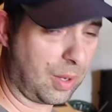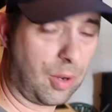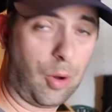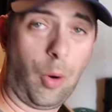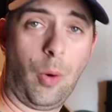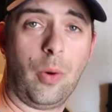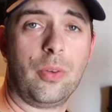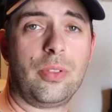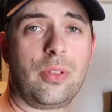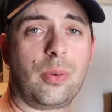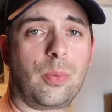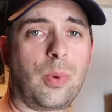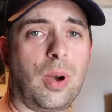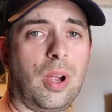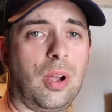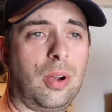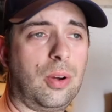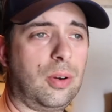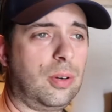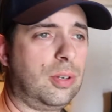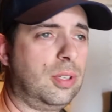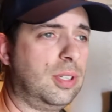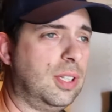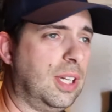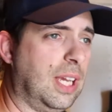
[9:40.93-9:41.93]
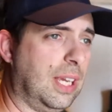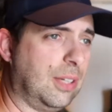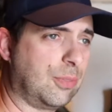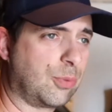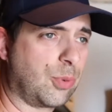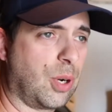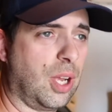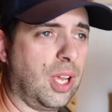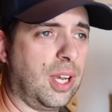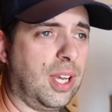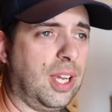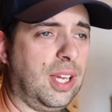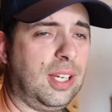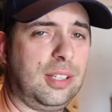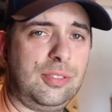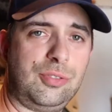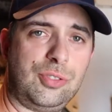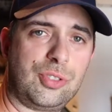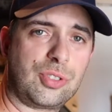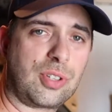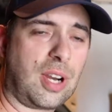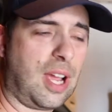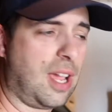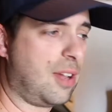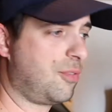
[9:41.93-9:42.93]
on the road and
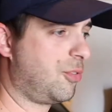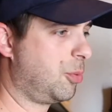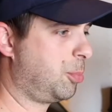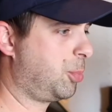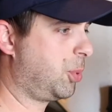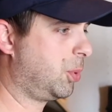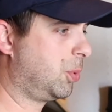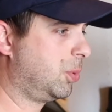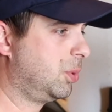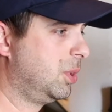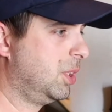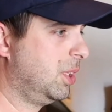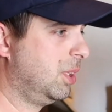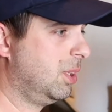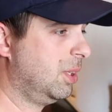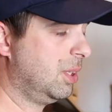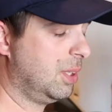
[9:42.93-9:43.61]
running, drivable.